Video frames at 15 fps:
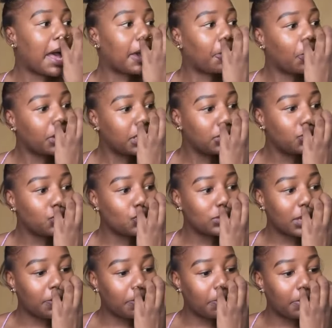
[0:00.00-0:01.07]
couldn't use
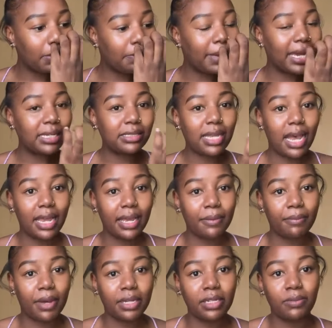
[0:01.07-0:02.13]
up my entire
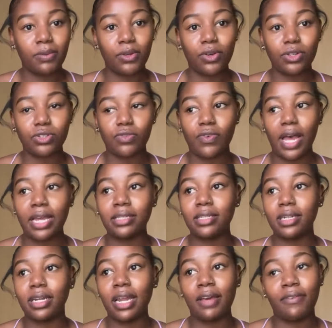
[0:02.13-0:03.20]
money because of I
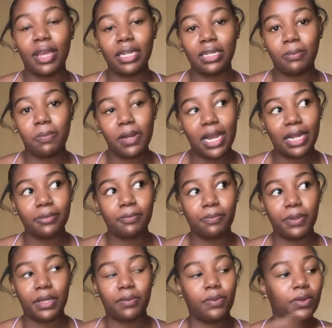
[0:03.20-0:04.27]
didn't have any plan
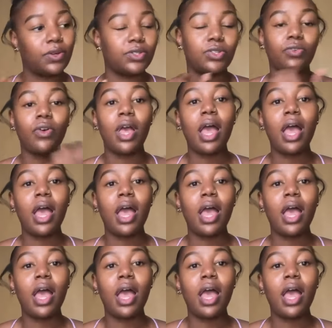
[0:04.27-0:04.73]
B, because of